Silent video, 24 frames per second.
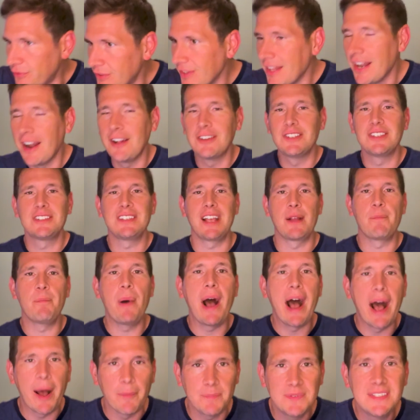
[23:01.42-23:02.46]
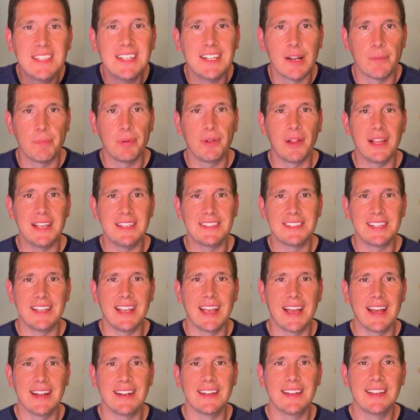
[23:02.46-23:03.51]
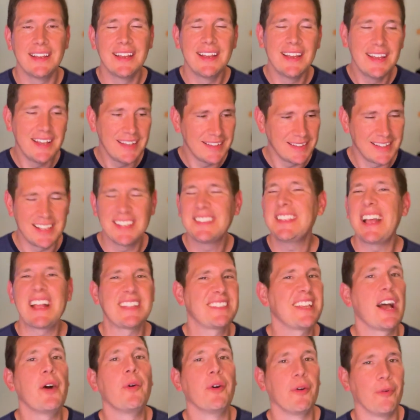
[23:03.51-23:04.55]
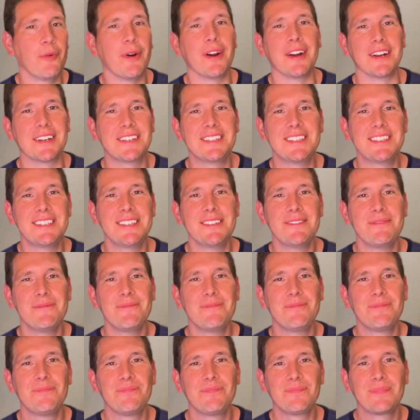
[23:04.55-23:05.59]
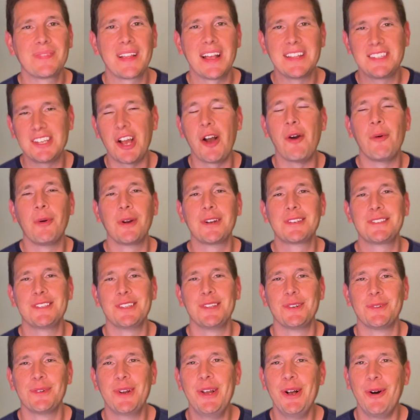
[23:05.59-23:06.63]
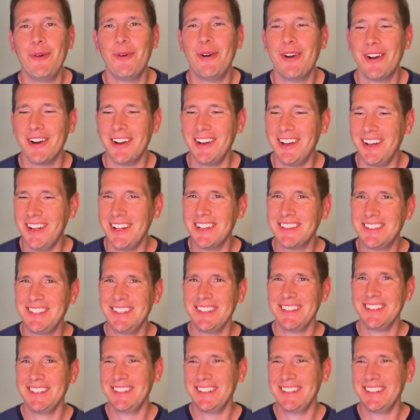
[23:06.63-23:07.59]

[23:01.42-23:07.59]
it all just like pops into place again. Because that's how it works. That's how it works in the real world.